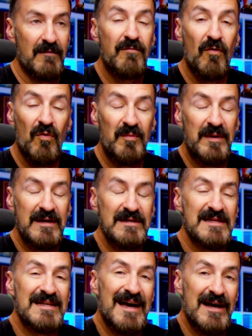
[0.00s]
for me is
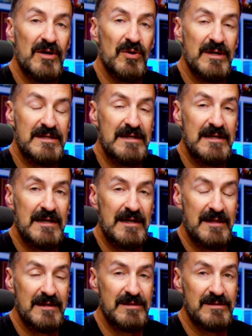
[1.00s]
a 9 or a 10. I
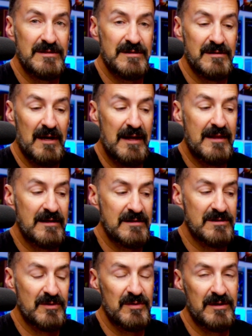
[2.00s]
think this
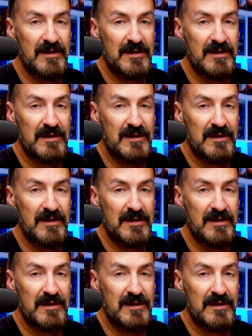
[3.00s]
is a really